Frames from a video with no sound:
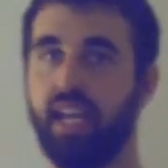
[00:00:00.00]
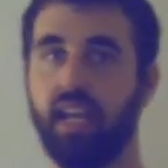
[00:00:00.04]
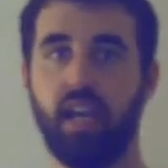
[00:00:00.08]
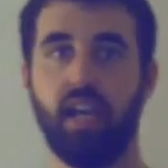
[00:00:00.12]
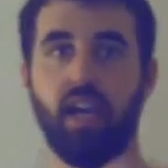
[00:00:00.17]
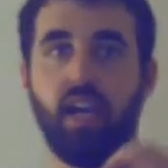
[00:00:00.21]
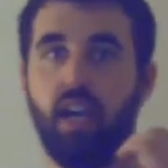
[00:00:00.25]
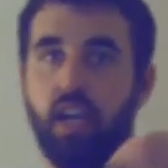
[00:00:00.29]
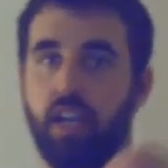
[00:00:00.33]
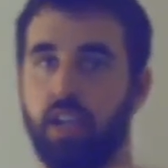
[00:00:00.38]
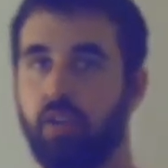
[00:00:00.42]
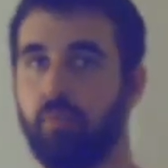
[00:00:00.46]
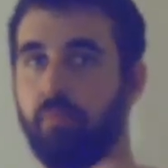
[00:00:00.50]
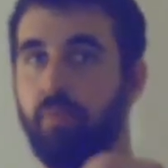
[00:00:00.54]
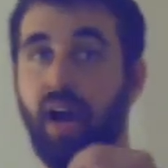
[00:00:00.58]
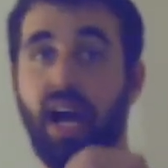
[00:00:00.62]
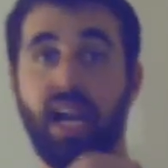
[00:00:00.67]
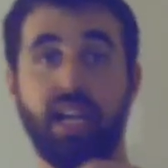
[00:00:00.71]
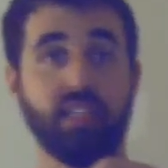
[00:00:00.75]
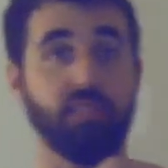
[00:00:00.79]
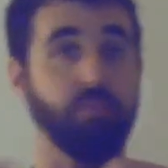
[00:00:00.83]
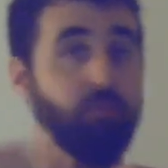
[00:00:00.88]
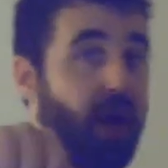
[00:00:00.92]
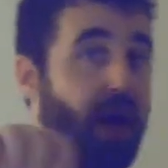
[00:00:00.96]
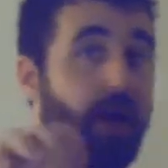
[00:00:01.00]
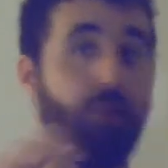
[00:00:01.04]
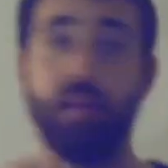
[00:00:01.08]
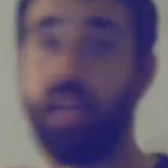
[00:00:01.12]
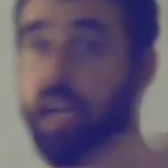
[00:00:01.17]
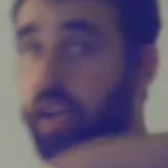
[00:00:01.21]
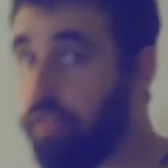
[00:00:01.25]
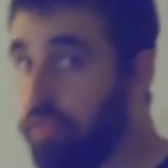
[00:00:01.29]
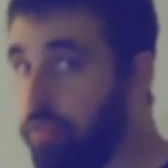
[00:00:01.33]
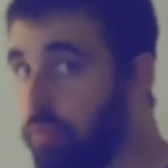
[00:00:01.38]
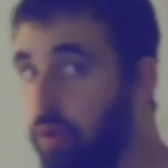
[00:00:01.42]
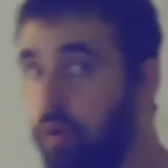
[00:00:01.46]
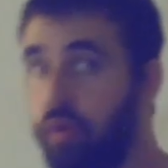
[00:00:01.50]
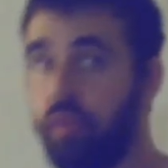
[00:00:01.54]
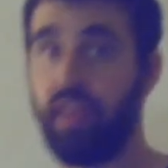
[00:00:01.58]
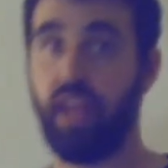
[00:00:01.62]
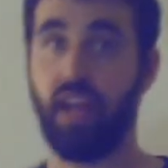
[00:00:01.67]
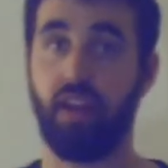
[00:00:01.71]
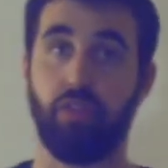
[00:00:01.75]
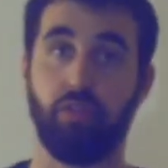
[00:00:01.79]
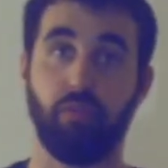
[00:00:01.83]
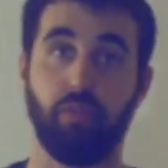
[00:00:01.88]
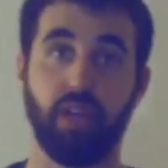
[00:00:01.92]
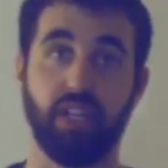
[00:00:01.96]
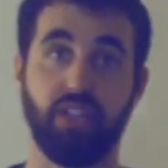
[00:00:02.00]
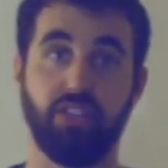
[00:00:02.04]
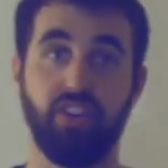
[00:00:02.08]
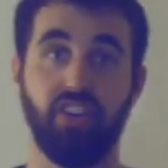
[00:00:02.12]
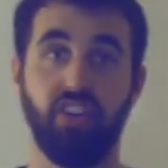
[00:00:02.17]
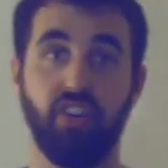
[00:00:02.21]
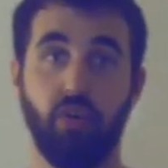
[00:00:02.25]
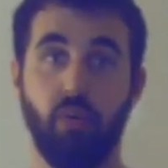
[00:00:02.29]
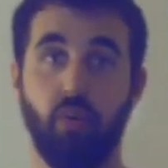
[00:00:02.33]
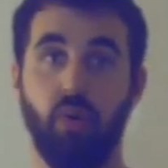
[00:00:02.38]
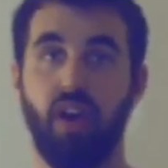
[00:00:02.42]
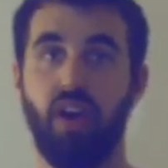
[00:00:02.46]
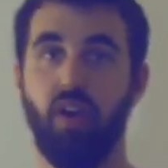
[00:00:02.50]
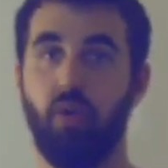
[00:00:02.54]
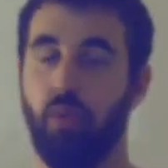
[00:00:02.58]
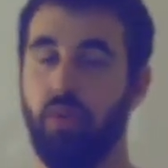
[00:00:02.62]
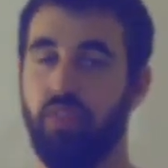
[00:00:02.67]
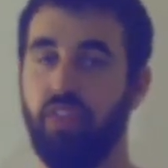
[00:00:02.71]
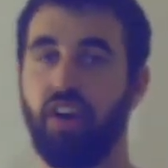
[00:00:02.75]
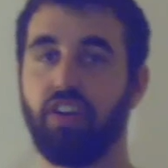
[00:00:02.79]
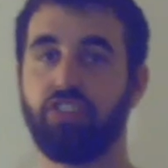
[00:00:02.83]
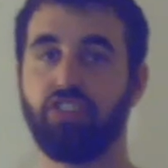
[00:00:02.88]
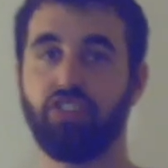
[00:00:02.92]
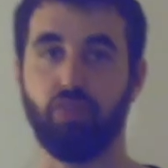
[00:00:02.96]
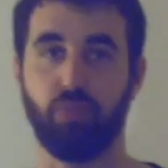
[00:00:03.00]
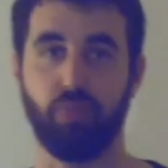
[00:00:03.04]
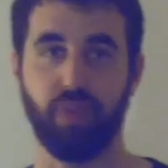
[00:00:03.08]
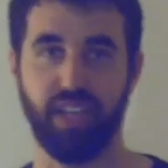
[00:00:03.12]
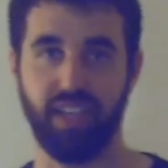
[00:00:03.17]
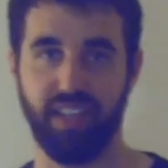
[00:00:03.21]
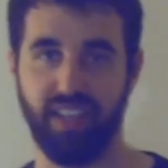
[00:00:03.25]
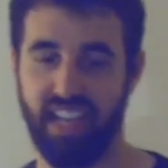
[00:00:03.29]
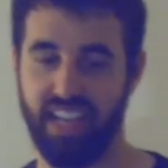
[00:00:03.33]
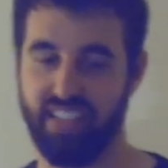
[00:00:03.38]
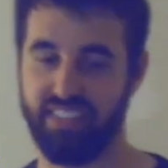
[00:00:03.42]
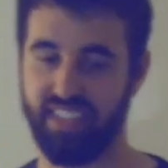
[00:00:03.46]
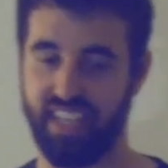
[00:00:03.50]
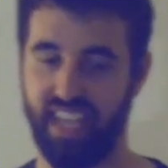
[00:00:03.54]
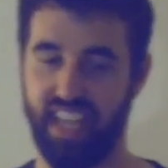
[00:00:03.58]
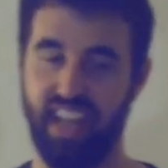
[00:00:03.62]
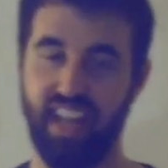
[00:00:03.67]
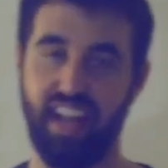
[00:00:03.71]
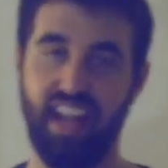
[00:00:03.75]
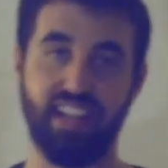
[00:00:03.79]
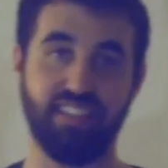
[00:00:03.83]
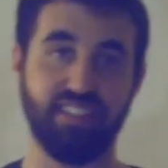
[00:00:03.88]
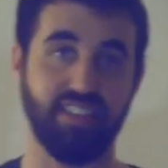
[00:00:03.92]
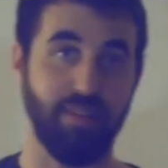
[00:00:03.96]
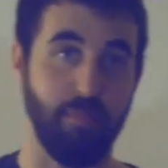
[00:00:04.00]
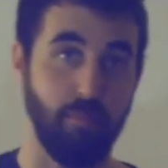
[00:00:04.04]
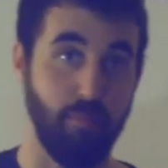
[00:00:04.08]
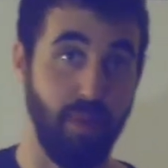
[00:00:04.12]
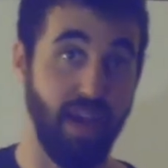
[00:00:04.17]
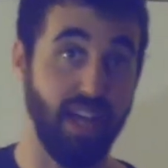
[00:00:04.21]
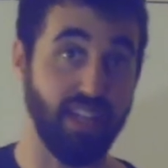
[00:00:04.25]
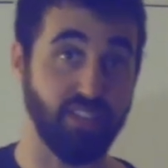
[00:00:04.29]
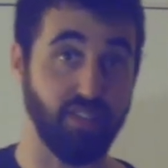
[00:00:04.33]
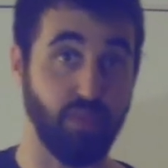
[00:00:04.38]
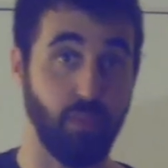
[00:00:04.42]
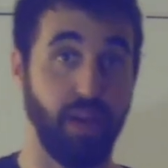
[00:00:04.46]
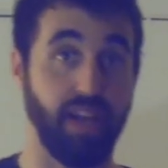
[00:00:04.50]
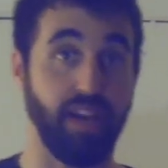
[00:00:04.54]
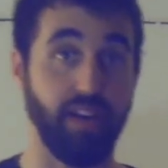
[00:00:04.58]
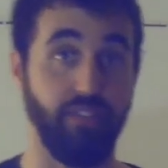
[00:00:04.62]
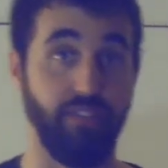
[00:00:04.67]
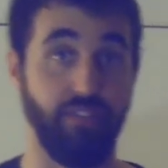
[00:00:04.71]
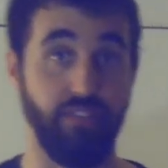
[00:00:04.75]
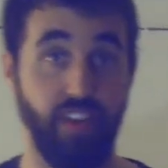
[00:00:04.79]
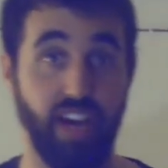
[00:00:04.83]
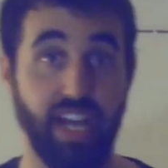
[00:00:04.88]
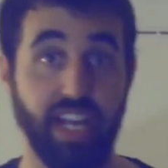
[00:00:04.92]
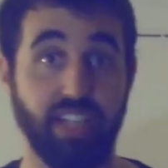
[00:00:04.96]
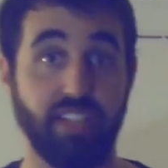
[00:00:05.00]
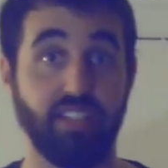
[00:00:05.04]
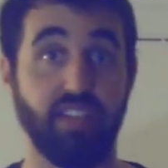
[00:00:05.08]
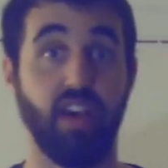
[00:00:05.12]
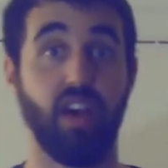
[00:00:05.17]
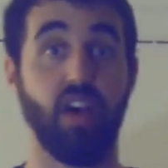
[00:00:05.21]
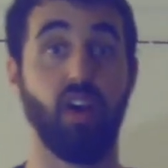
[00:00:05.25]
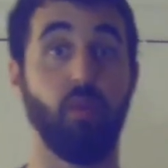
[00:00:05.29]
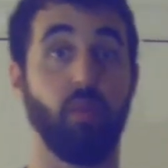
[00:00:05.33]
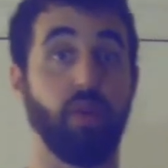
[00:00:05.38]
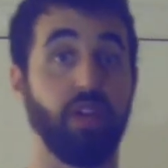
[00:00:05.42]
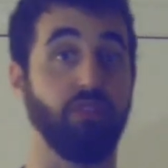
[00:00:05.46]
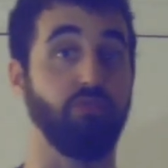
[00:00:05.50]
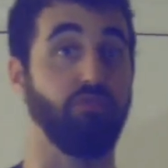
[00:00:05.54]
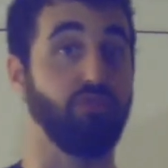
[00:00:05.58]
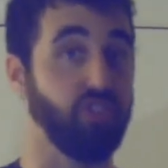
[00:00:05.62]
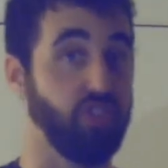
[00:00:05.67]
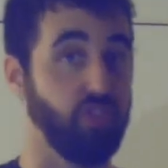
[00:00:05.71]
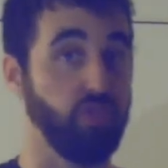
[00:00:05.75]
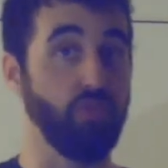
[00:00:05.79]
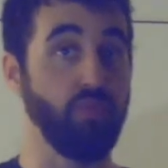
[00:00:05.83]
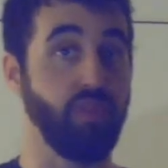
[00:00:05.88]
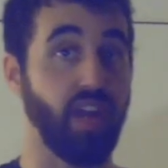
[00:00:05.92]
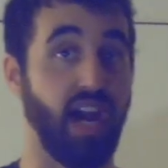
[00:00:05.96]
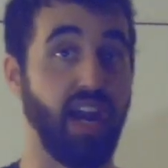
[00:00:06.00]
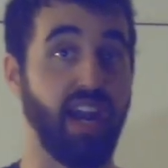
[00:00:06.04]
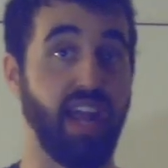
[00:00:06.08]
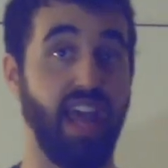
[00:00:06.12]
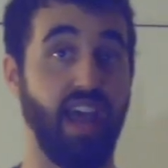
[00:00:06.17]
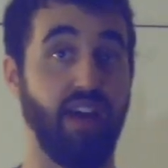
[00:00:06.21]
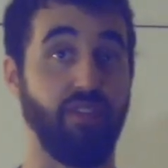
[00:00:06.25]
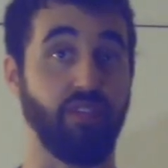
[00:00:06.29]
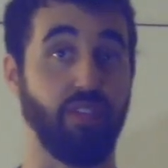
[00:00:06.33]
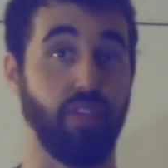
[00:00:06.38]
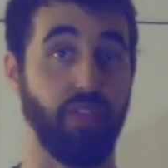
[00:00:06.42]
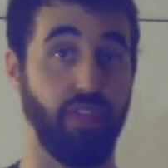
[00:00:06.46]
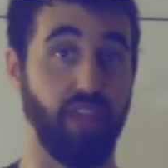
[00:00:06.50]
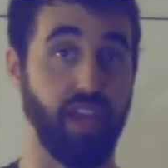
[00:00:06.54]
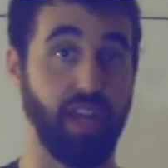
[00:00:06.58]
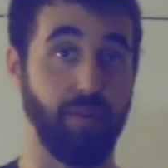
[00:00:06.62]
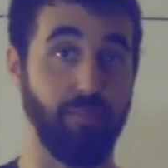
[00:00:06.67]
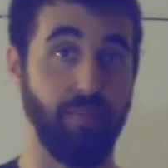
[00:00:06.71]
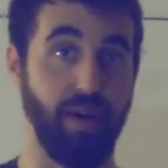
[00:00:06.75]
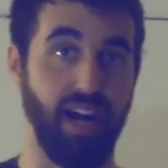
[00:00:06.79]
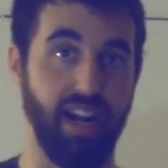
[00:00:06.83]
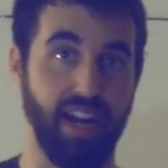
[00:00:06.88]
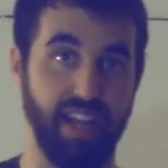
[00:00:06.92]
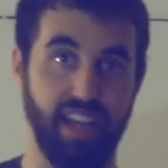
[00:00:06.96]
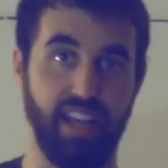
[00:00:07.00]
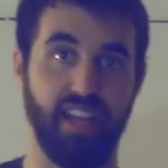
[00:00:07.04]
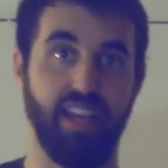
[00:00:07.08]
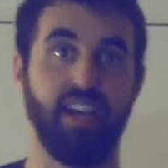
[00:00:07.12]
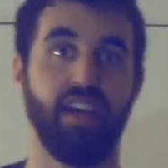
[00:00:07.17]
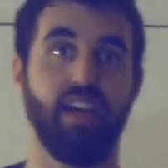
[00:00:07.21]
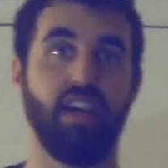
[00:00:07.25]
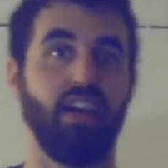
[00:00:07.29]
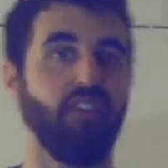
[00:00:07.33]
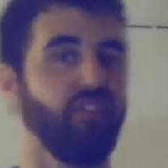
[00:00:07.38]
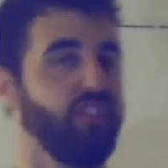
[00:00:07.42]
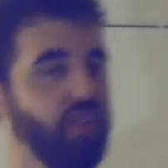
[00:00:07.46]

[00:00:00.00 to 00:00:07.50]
your body's probably going to throw in that 3-2 without you realizing it. And that's the best way to fight, when you do not have to think about it. If you're in